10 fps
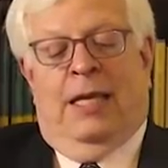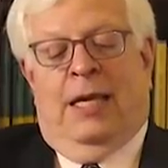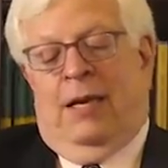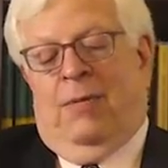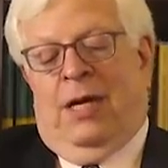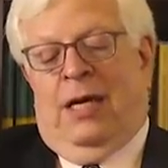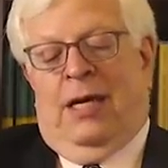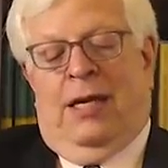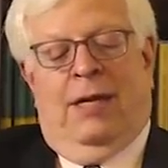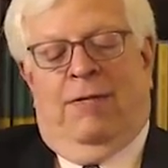Anyway,
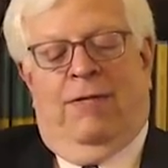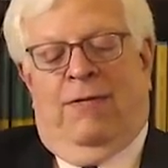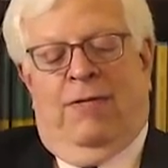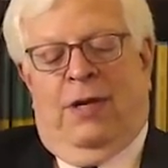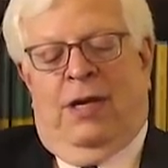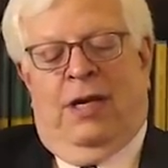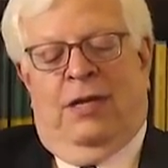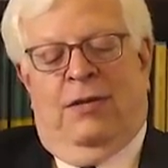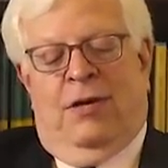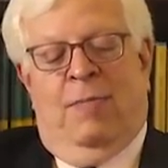it's
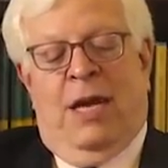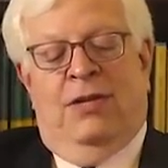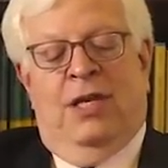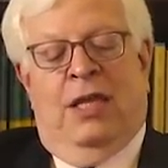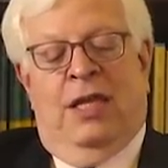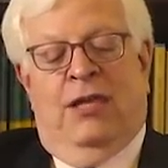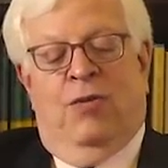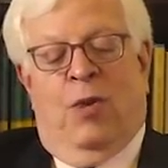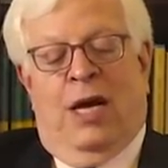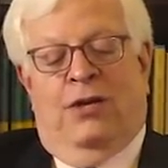an amazing thing
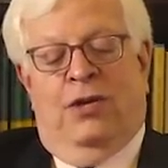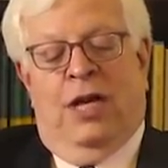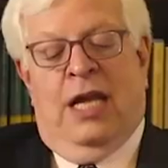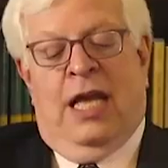to watch.